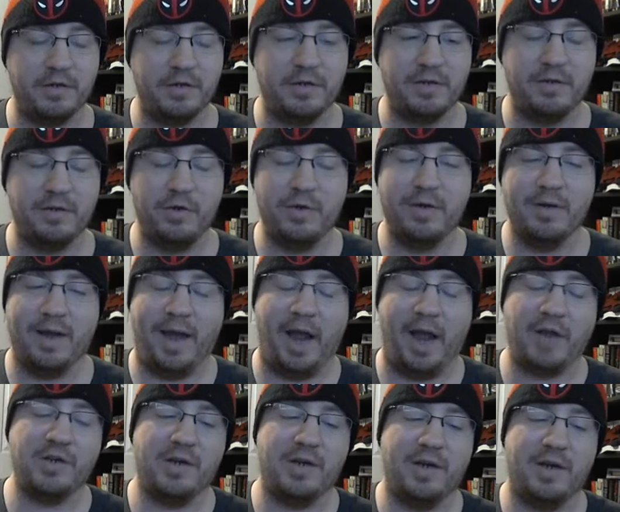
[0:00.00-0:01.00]
you can
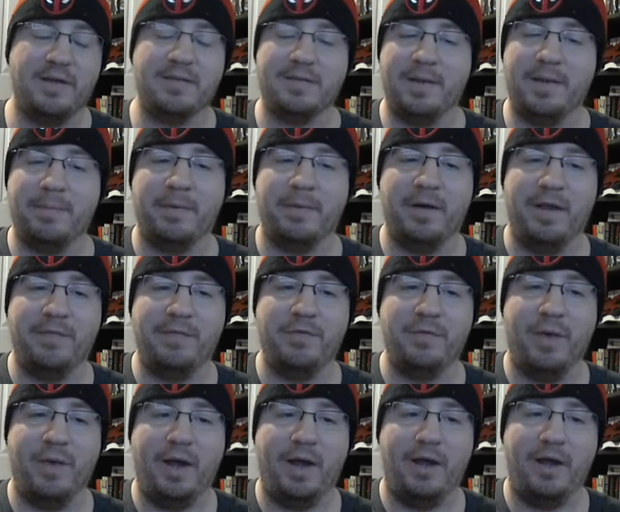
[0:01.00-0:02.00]
actually kind of skip her if
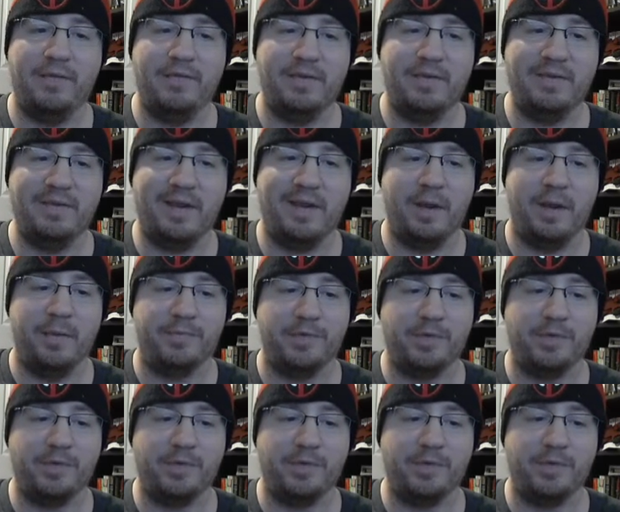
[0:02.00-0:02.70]
you have setups